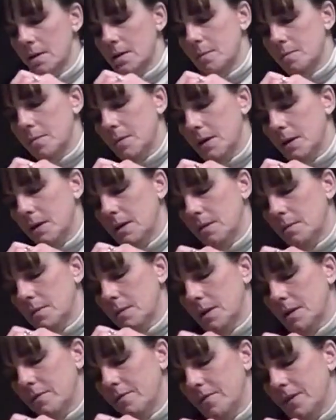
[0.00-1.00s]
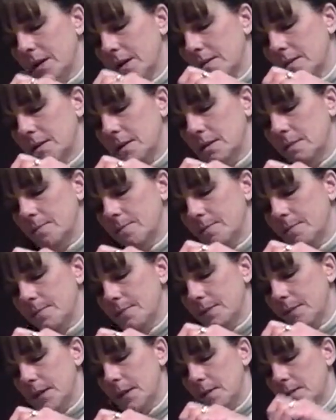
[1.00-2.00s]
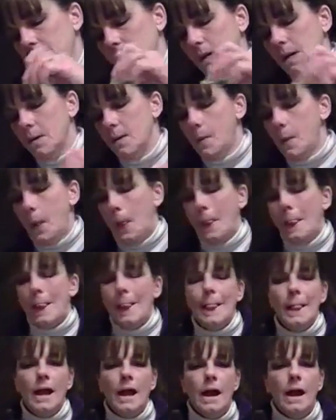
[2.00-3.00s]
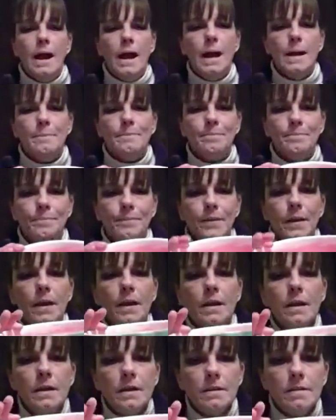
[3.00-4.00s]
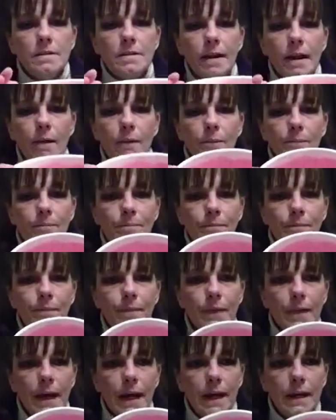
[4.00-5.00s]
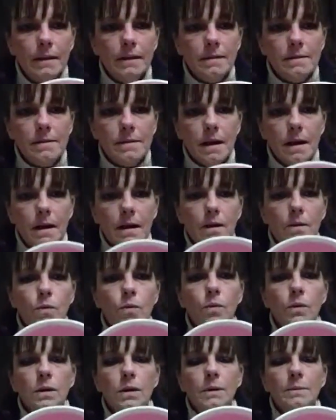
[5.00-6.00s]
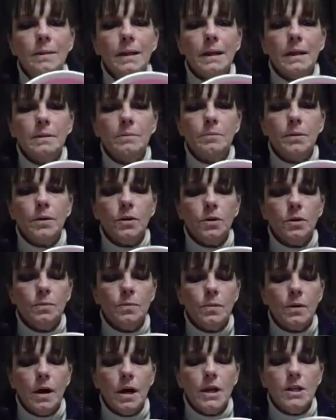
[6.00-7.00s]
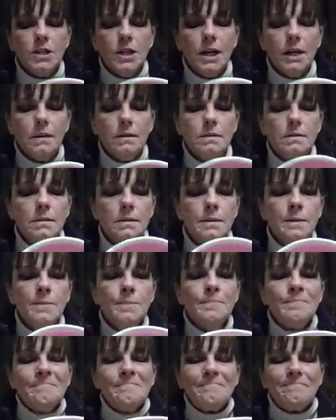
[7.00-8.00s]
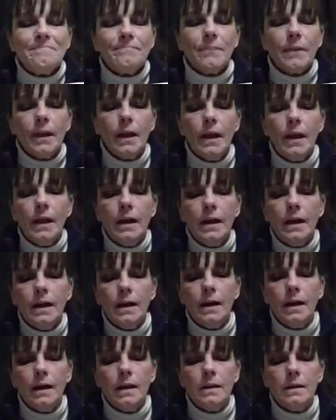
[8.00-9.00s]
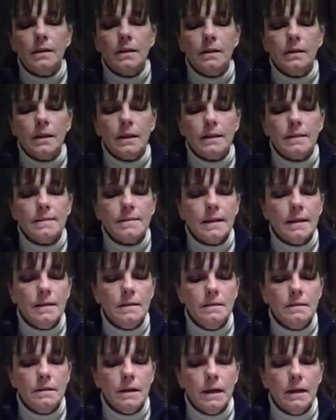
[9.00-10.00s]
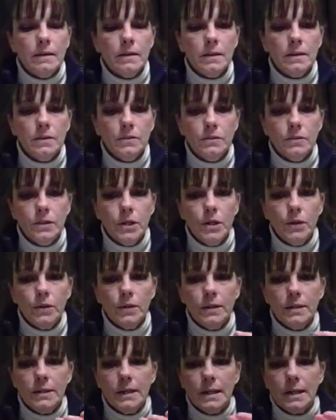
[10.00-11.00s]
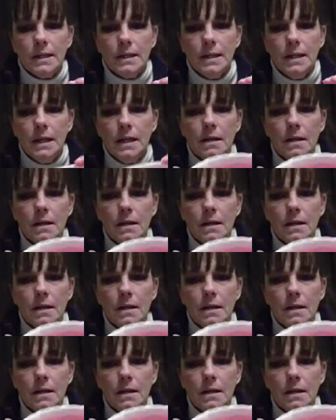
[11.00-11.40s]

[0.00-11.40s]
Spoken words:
but I'm gonna fix it. There we go. All right, so that is our watermelon bowl project. And like I said, now that you know the technique,